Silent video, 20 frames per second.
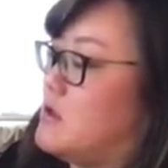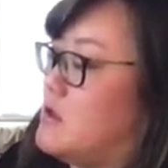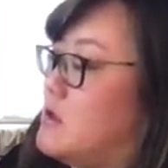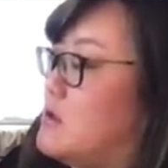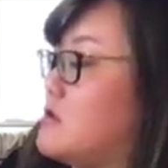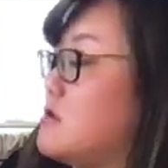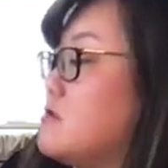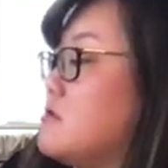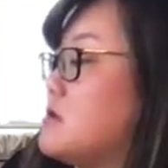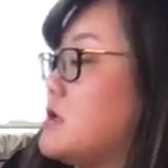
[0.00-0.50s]

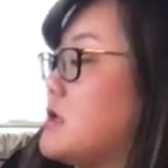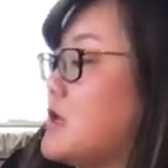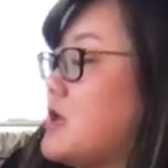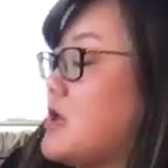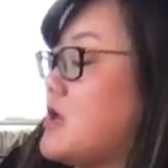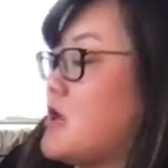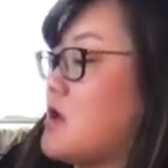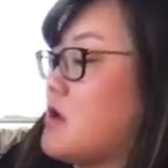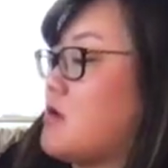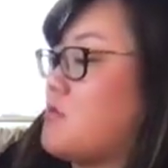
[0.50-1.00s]

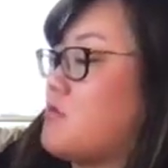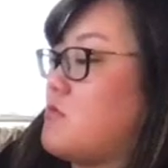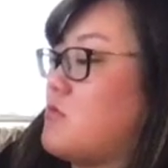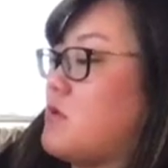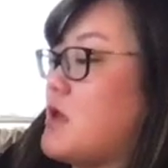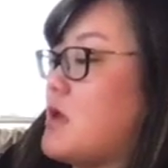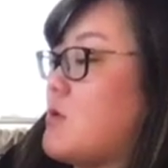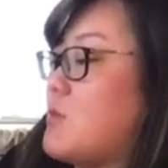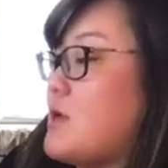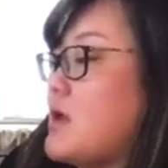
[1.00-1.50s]
Okay,
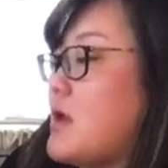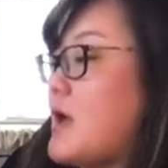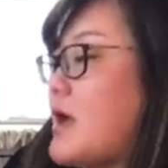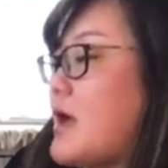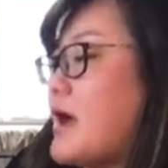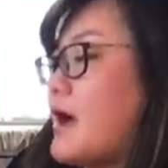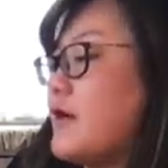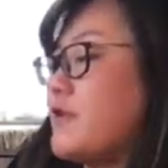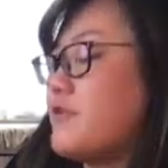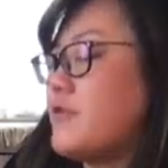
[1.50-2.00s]
and we
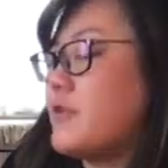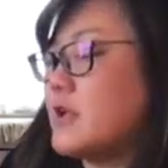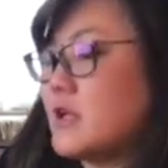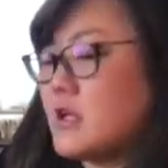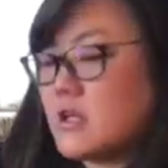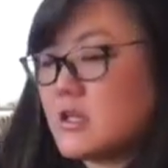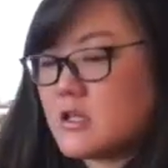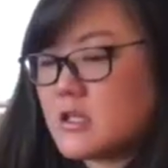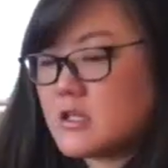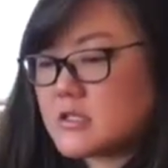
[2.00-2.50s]
have,
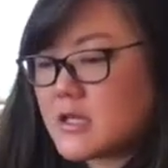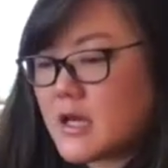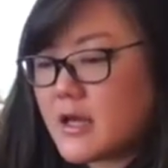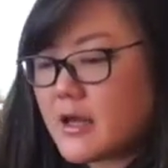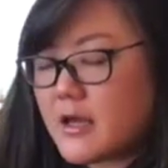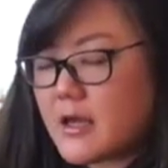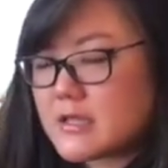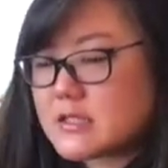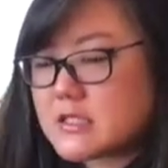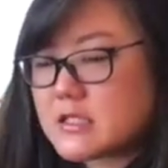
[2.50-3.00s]
this kind of
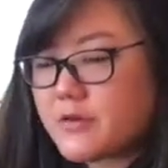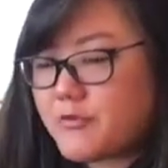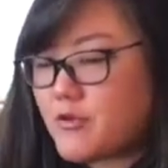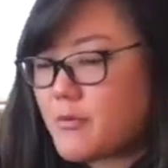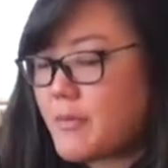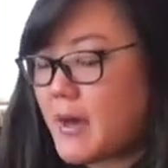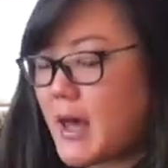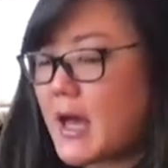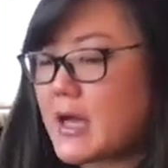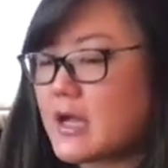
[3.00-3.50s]
has different
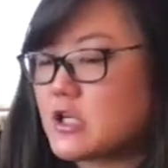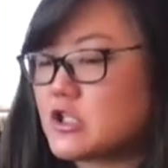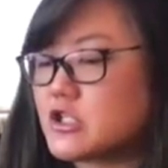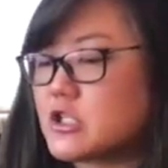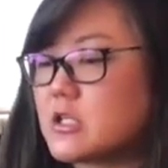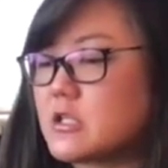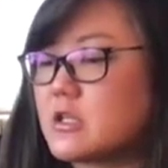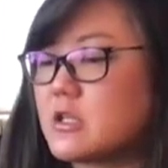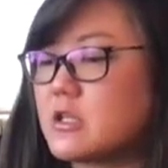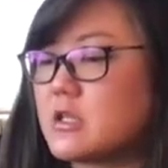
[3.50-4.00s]

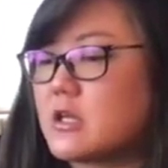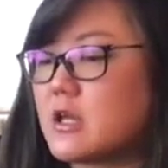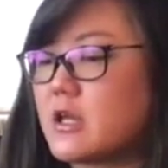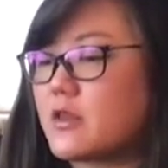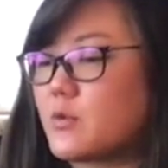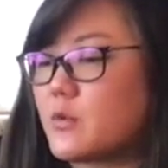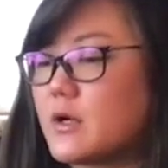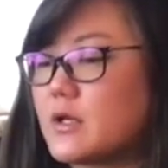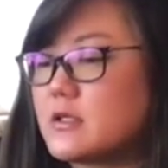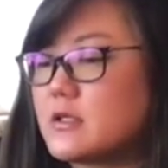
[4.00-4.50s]
packaging than the other
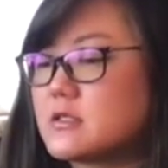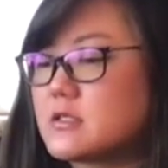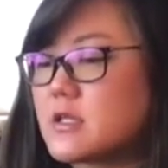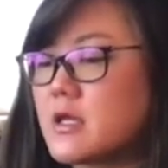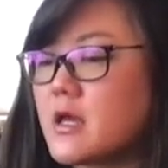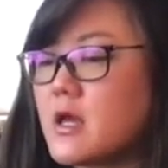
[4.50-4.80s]
ones.